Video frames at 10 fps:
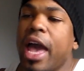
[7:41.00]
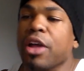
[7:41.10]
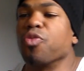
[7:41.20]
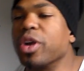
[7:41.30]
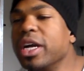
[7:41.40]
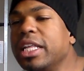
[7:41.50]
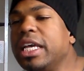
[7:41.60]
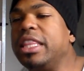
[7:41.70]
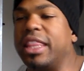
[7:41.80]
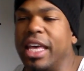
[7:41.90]
And
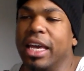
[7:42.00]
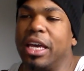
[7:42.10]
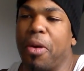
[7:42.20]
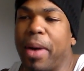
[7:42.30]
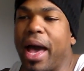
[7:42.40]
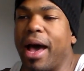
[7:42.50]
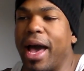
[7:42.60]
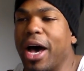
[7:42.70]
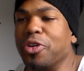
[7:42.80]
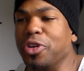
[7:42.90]
really think about
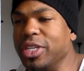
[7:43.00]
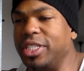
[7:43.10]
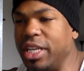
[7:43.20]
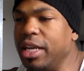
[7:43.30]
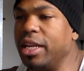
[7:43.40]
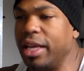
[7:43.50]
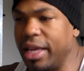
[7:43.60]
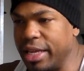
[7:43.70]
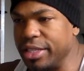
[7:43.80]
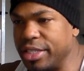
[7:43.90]
how good Cena
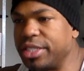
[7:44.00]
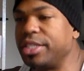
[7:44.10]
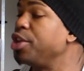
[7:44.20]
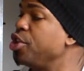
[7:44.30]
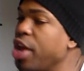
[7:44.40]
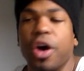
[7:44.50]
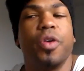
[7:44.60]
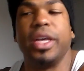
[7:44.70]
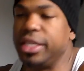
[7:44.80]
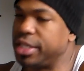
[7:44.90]
is.
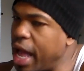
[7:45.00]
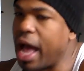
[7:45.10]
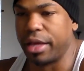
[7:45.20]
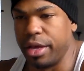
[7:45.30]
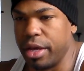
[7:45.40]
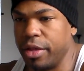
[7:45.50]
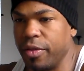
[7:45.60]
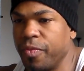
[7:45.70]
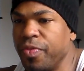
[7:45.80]
No, he's not good.